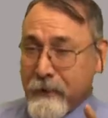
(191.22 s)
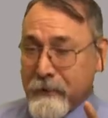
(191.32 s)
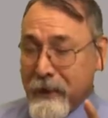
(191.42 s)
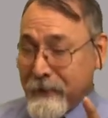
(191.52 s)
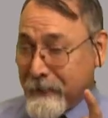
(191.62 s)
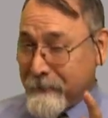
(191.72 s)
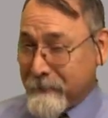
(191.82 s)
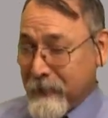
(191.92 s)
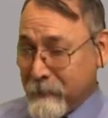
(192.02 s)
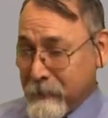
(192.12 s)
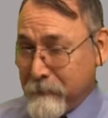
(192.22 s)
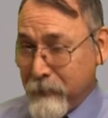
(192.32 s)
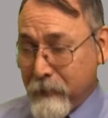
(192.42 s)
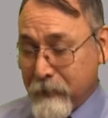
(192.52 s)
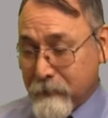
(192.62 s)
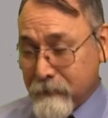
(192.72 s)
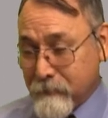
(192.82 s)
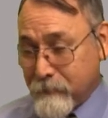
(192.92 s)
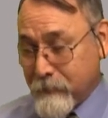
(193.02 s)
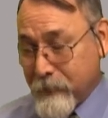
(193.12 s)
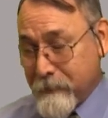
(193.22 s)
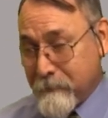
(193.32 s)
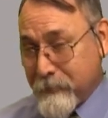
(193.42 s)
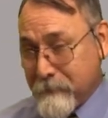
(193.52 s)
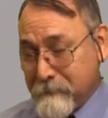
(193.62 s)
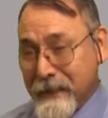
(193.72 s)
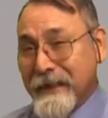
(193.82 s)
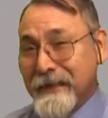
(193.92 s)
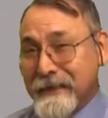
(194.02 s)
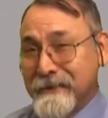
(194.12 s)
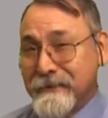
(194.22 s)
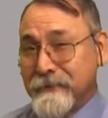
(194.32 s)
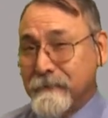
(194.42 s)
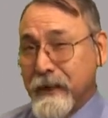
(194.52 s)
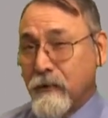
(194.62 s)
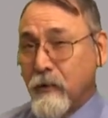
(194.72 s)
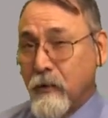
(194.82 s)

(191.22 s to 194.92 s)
Now that's separate apart from the mechanism that